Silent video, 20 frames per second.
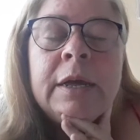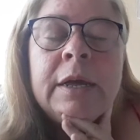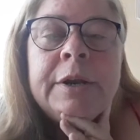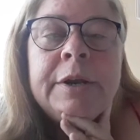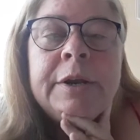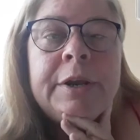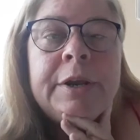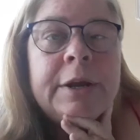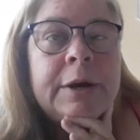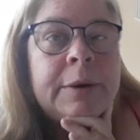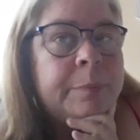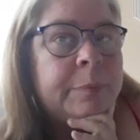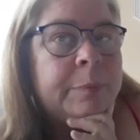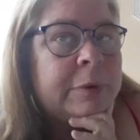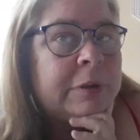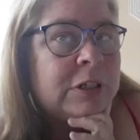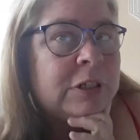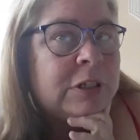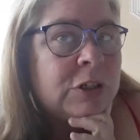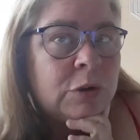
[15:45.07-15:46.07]
no,
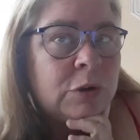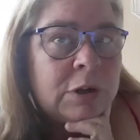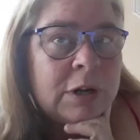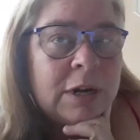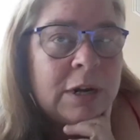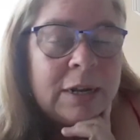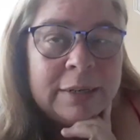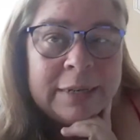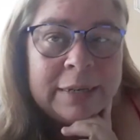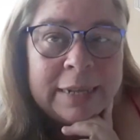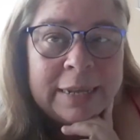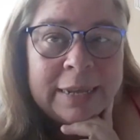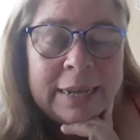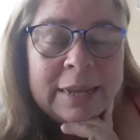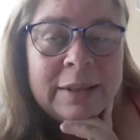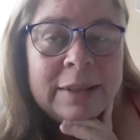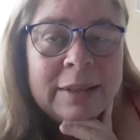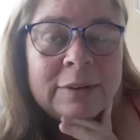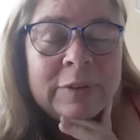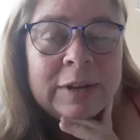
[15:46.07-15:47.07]
the cysts are not
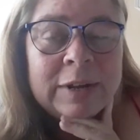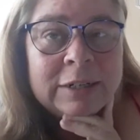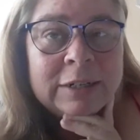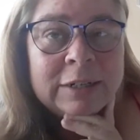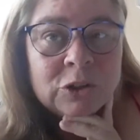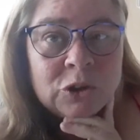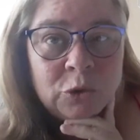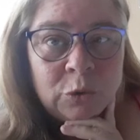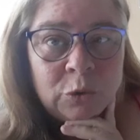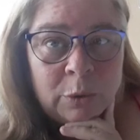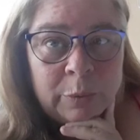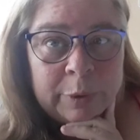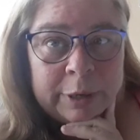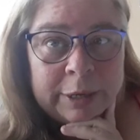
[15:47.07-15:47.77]
leaking. In fact, it's growing